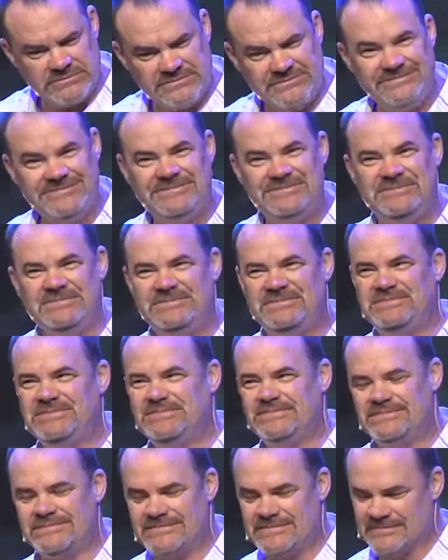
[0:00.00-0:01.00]

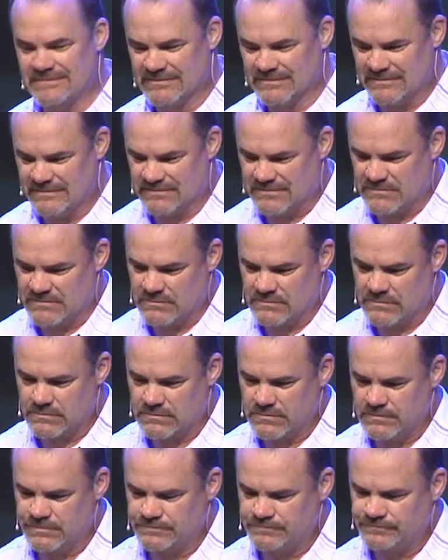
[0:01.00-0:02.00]

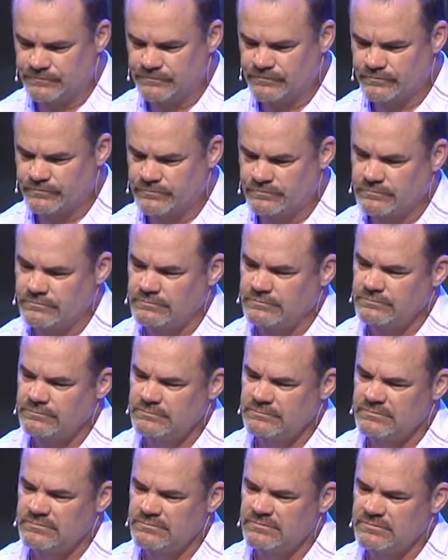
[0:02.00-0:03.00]

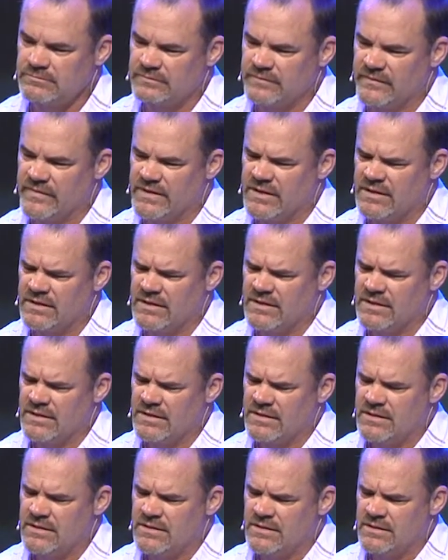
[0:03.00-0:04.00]

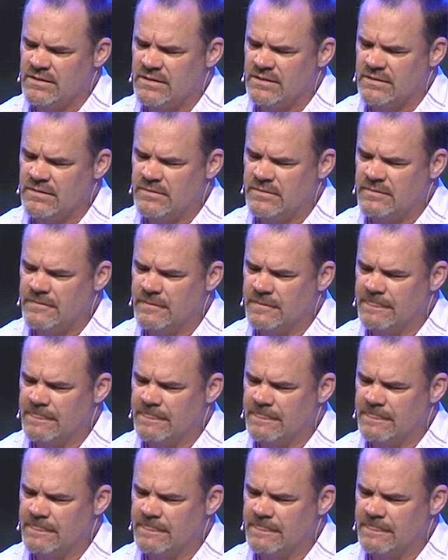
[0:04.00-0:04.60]
(no one is talking)